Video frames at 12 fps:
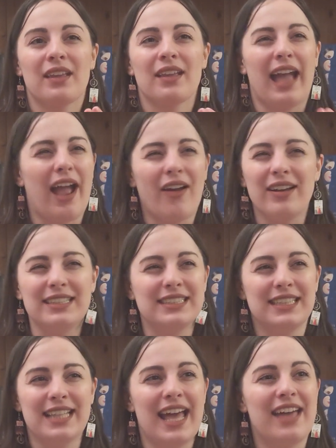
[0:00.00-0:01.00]
characters
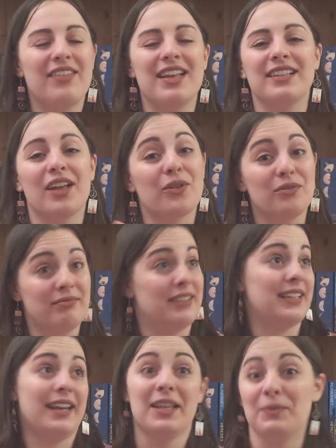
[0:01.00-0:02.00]
in there. There's
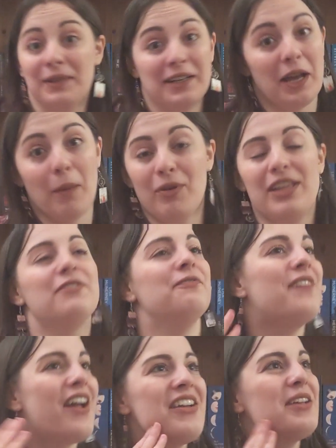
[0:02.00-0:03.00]
a lesbian couple. It's
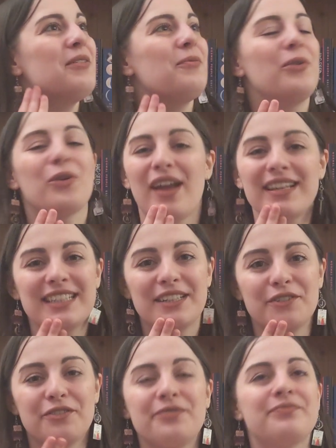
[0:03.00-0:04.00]
very
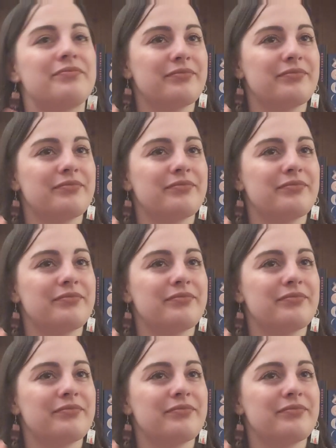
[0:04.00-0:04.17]
progressive.